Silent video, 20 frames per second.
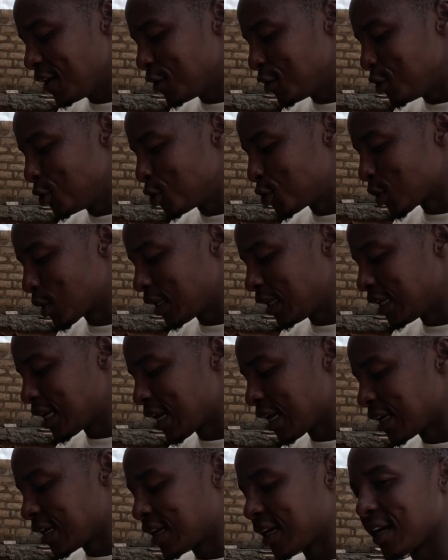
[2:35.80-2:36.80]
usually
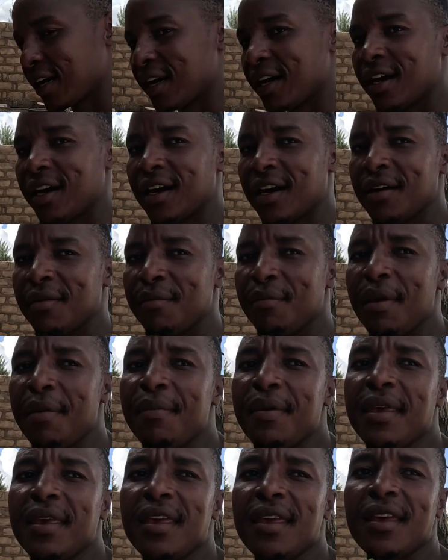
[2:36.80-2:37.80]
like
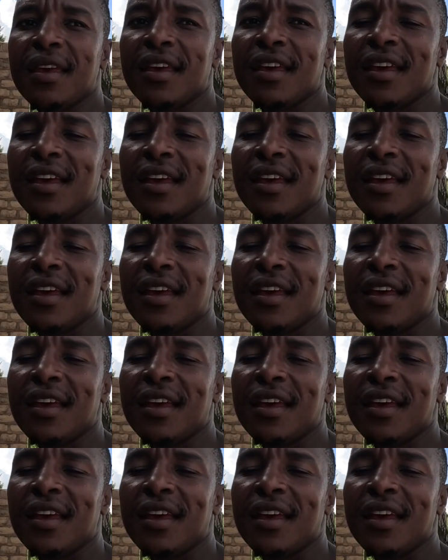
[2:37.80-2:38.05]
maybe